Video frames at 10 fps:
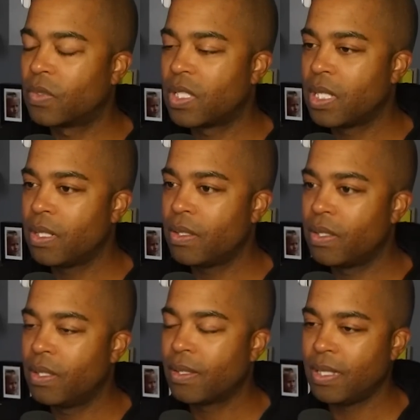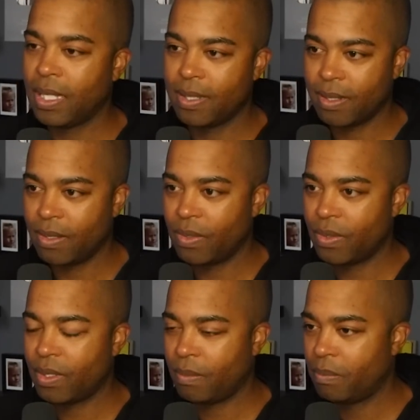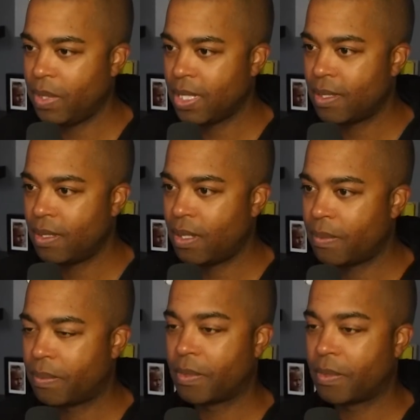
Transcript: What's he gonna do? He looks like he's gonna do something messed up.